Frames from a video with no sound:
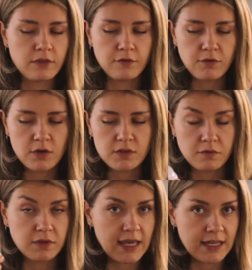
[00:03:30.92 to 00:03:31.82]
the voice
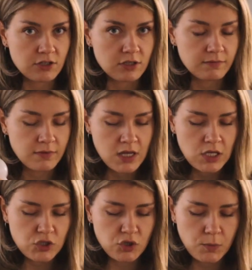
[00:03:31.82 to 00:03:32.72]
of the engine.
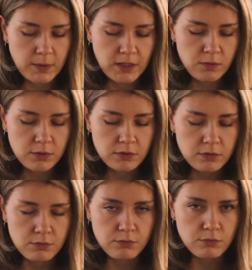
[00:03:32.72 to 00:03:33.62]
So it
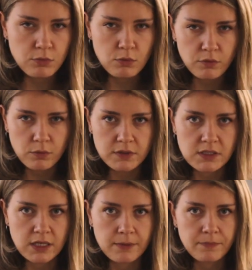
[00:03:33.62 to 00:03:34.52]
will move all the
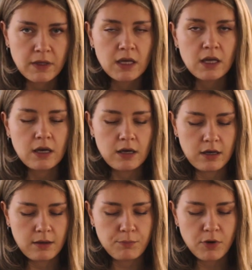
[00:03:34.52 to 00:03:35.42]
time.
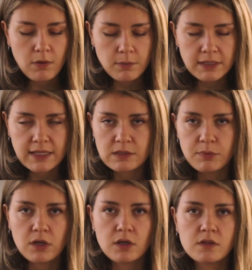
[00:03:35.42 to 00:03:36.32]
Probably that's
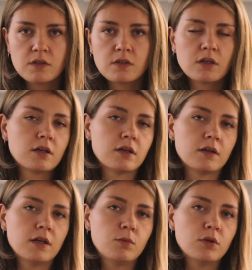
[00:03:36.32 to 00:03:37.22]
because
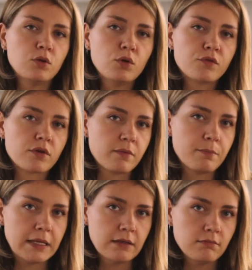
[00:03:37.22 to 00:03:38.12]
it will look for the
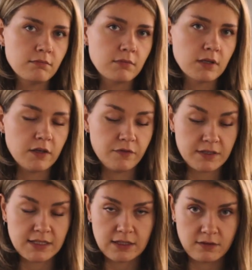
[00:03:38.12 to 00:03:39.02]
pin if
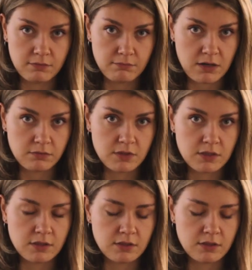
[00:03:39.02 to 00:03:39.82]
it's not mounted